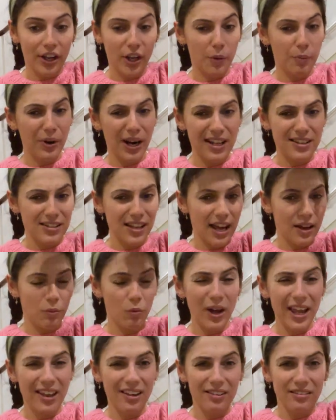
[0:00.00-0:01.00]
Your brain's like,
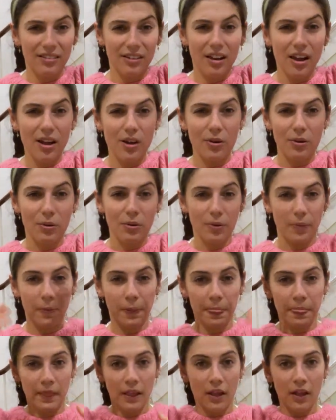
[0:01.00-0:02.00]
wait, no.
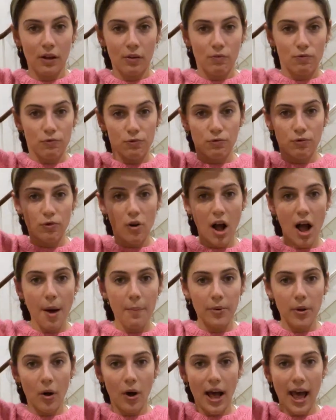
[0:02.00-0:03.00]
Rub your